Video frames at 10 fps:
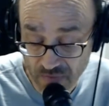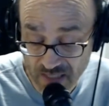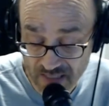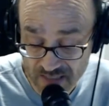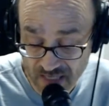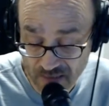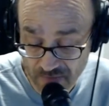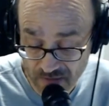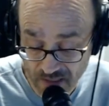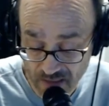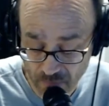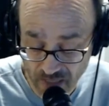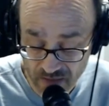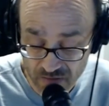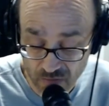but that's the
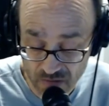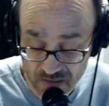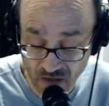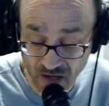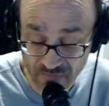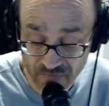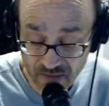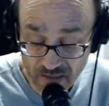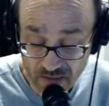mic control is off.